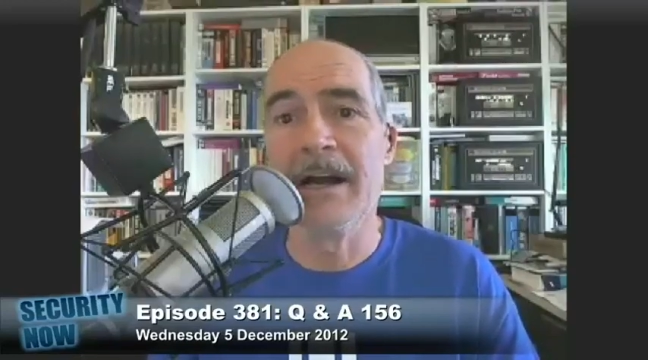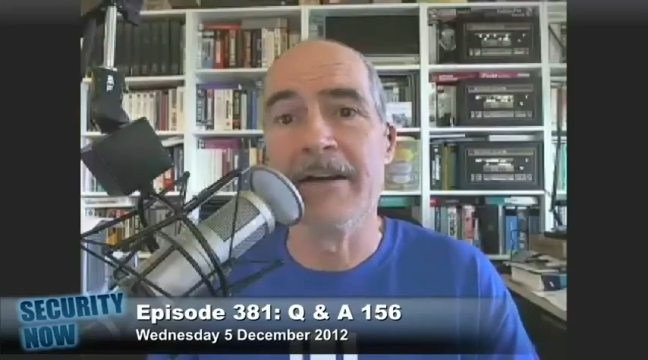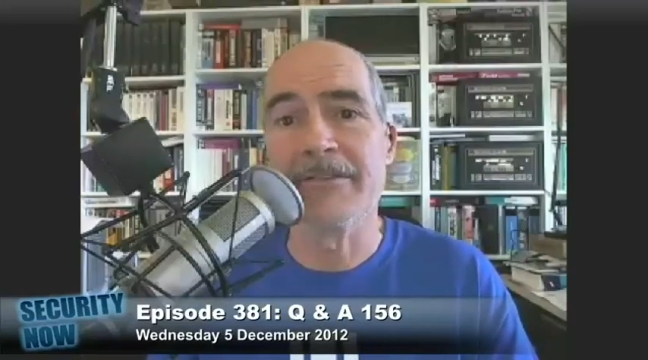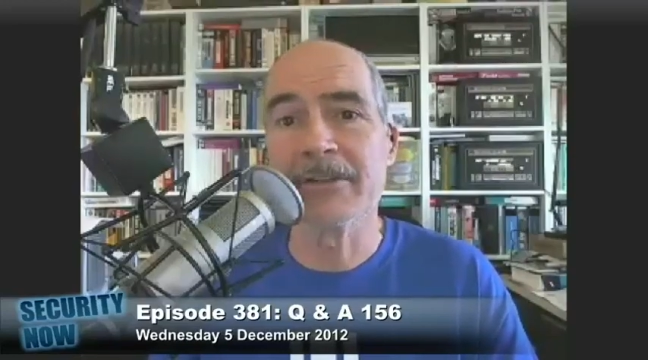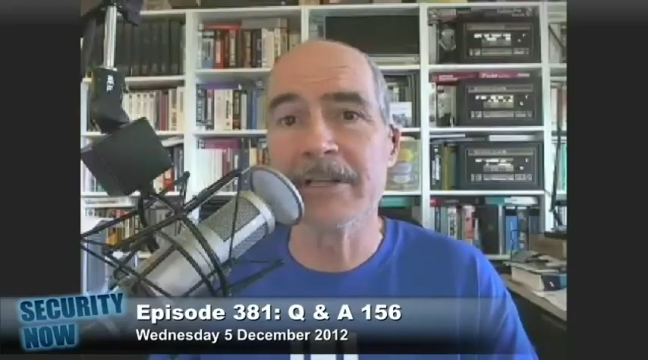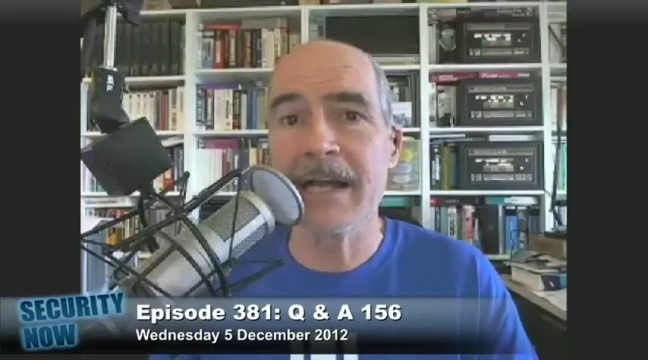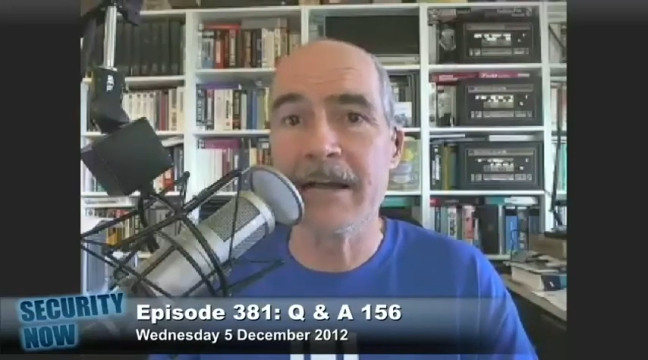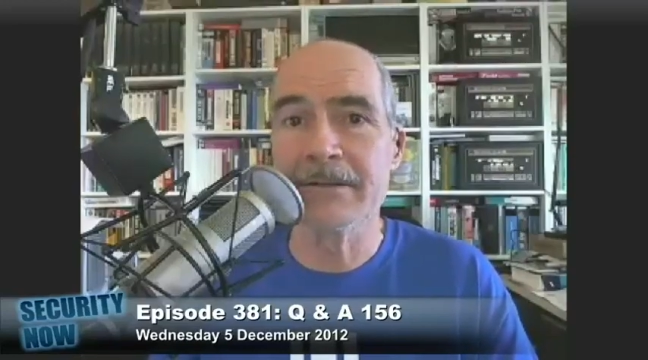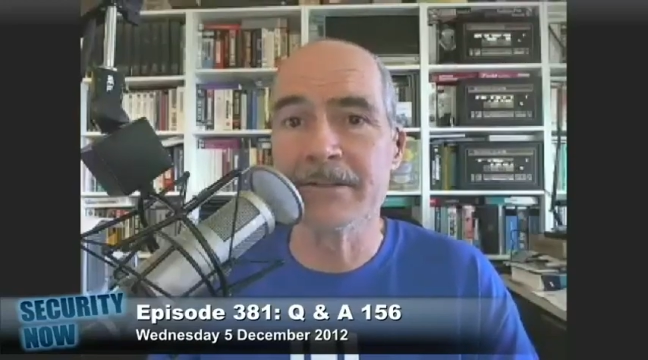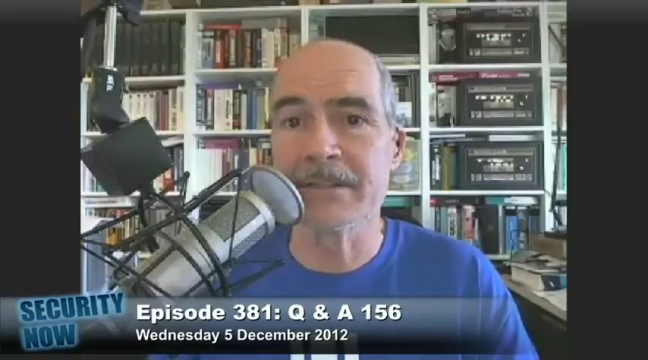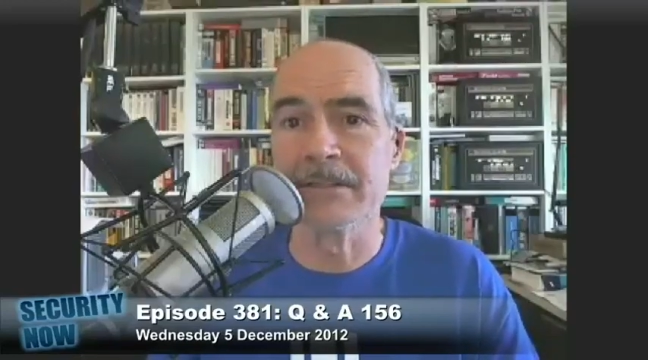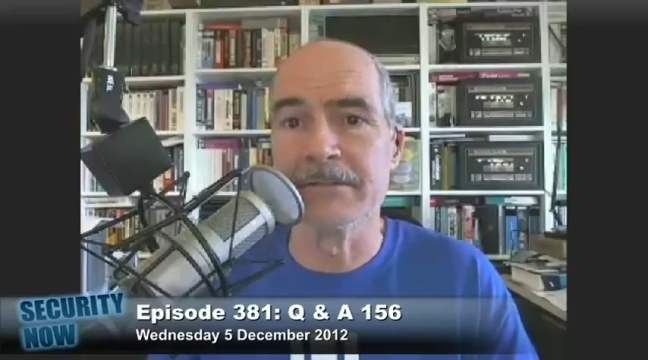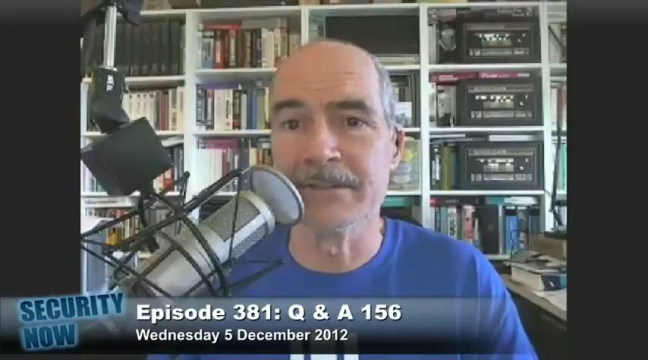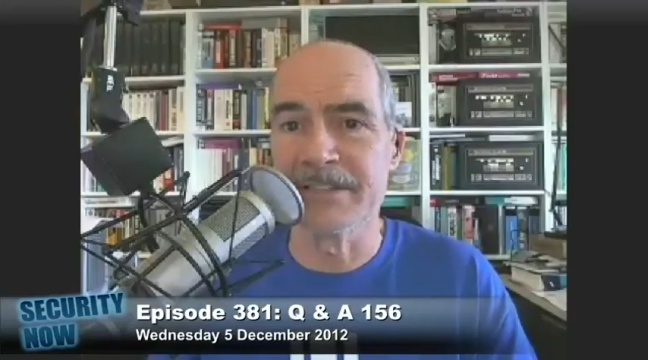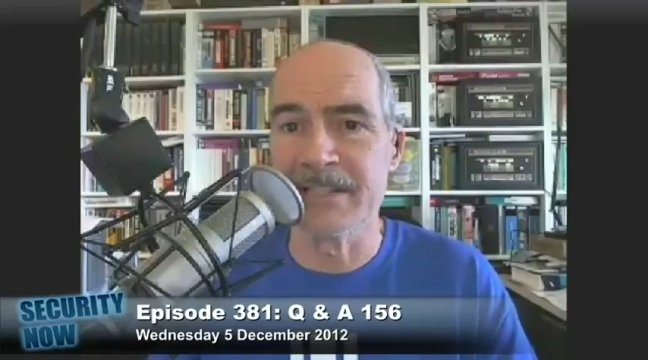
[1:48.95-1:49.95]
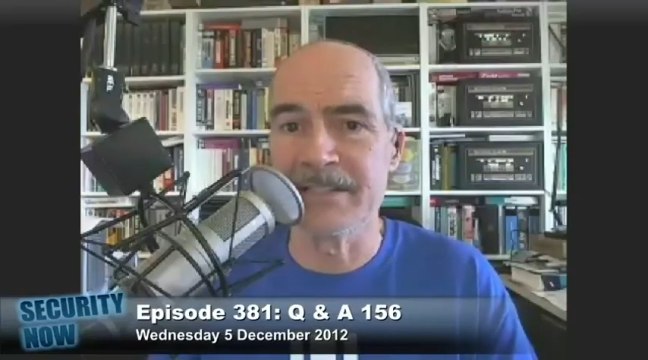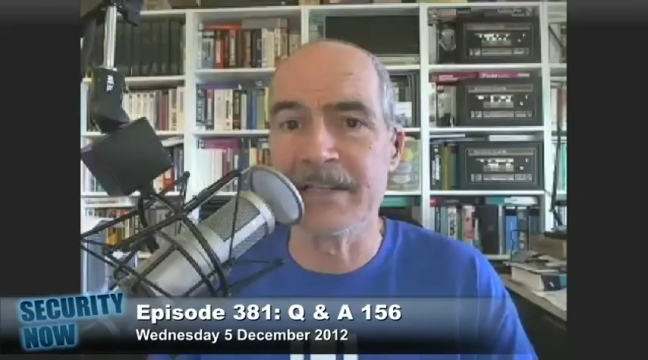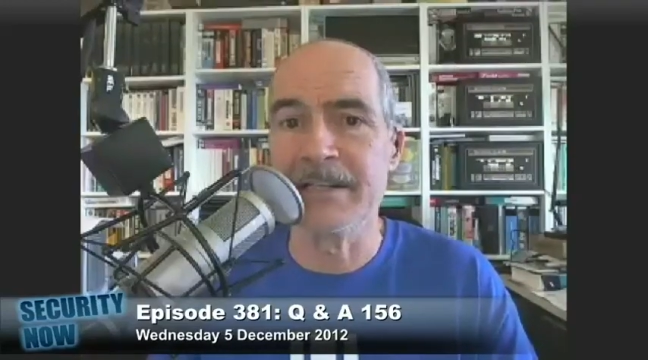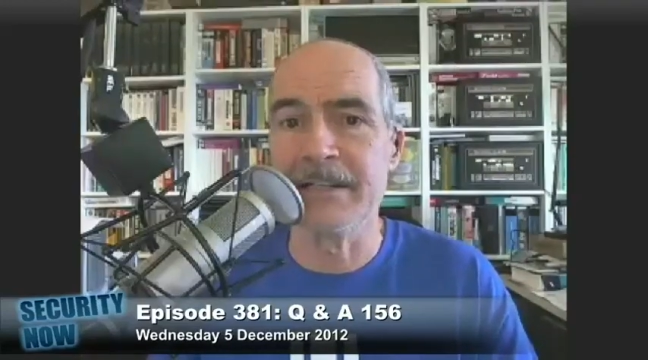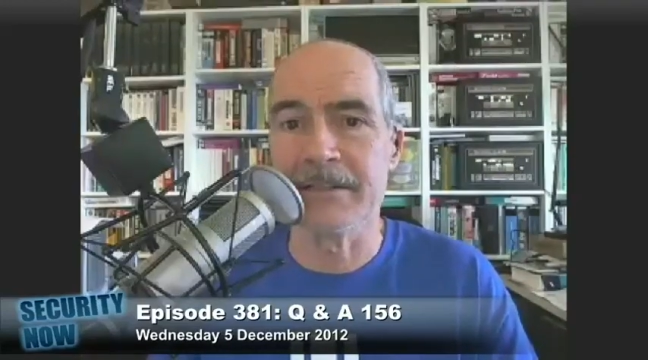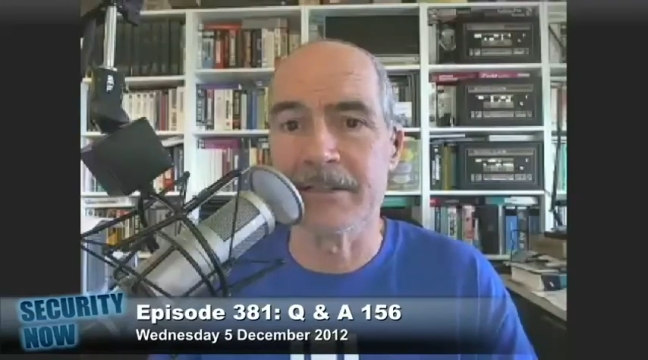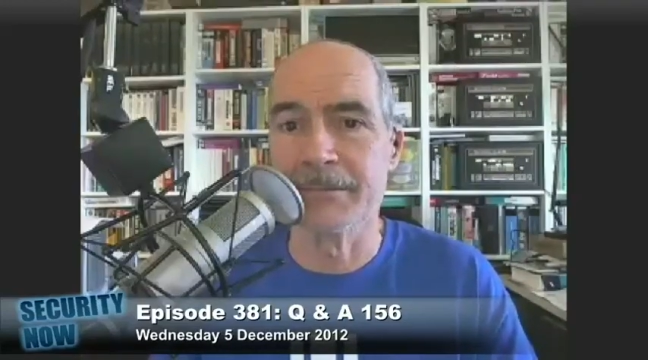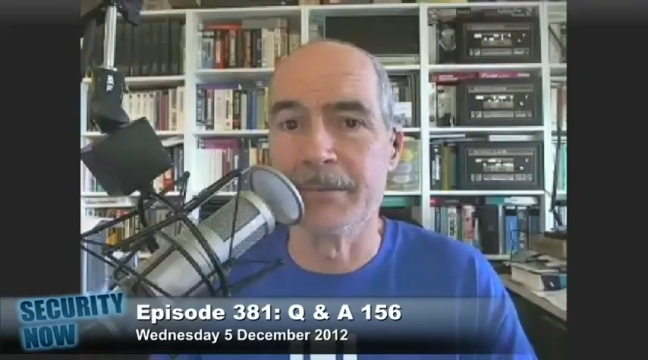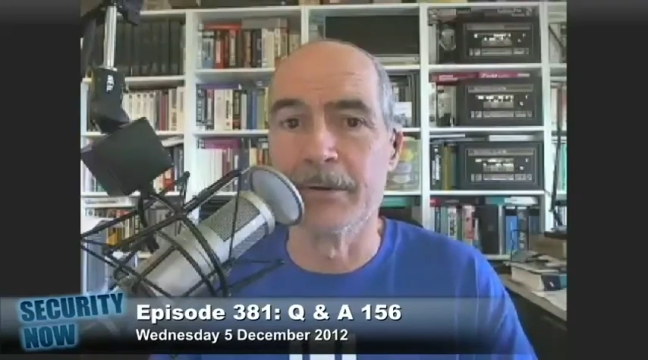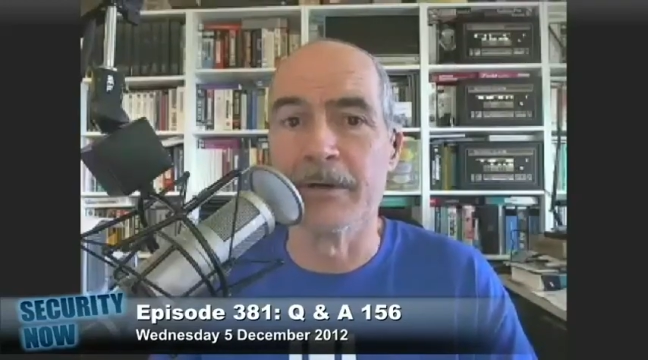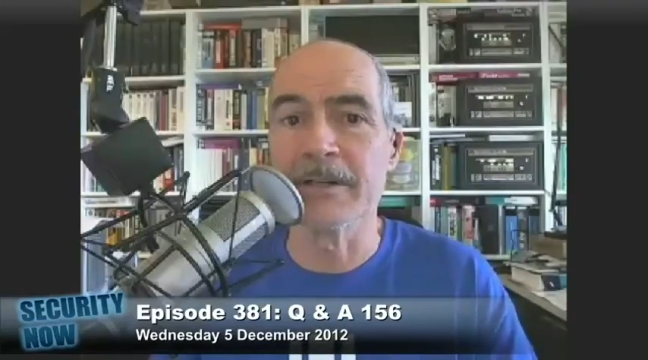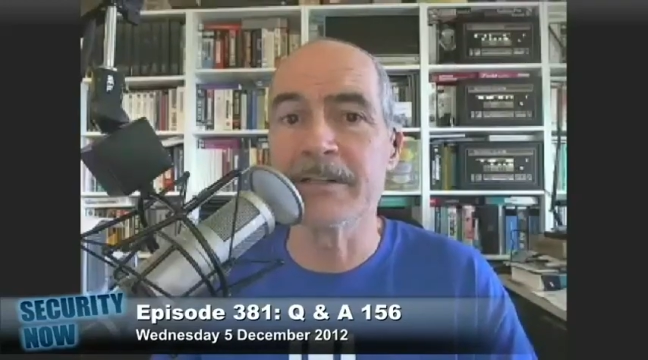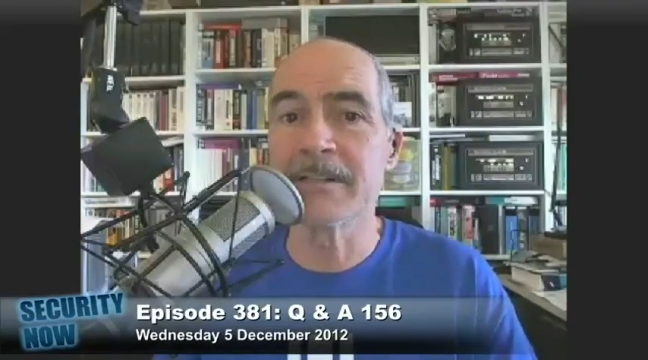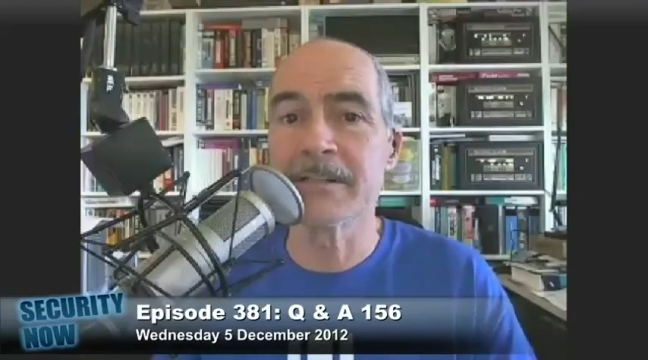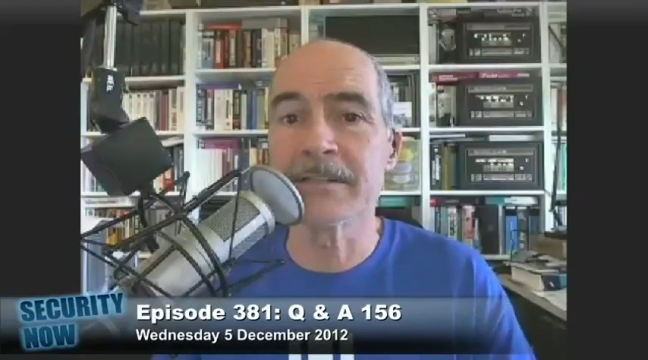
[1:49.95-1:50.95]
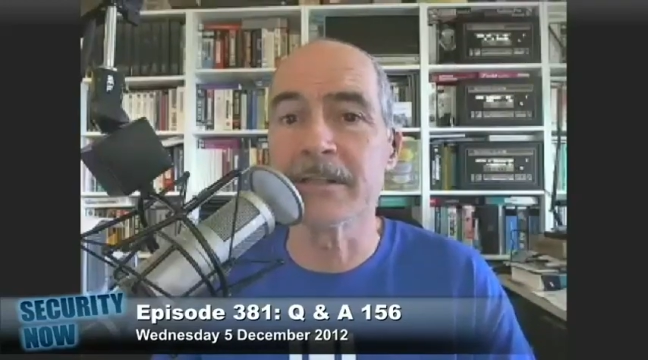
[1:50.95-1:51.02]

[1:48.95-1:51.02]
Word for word: of cloud services that it supports.